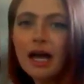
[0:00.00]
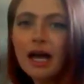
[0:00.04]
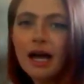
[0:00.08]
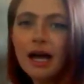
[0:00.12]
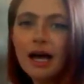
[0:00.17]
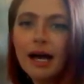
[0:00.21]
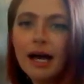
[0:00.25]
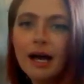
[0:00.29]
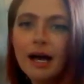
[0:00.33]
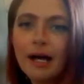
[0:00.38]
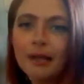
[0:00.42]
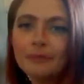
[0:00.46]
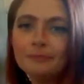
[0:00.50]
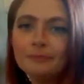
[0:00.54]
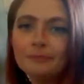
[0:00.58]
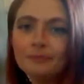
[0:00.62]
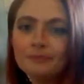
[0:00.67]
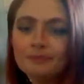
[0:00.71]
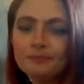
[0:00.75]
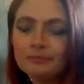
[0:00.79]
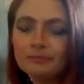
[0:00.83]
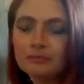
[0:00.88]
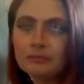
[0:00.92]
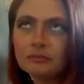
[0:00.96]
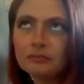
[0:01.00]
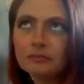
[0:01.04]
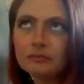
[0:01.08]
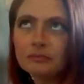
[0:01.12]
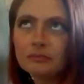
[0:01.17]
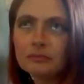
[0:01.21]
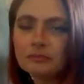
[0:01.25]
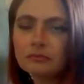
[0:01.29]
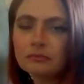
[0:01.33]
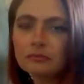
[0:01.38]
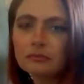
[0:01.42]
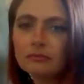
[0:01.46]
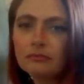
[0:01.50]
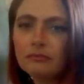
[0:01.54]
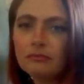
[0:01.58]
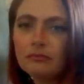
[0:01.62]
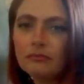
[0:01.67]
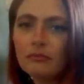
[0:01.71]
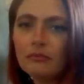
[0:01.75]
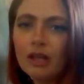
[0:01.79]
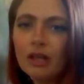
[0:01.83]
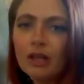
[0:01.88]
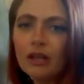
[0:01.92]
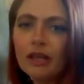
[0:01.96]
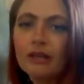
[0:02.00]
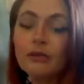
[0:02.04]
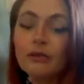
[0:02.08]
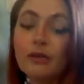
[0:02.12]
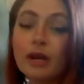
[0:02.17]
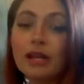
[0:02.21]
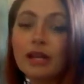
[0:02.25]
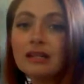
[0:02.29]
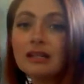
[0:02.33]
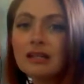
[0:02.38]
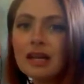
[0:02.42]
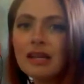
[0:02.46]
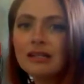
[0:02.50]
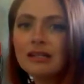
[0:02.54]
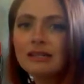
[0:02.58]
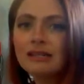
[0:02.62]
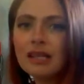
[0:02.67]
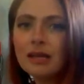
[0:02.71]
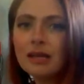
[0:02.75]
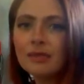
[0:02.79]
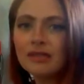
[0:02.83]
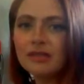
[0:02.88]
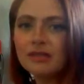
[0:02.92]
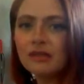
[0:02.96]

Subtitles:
like recognize them as a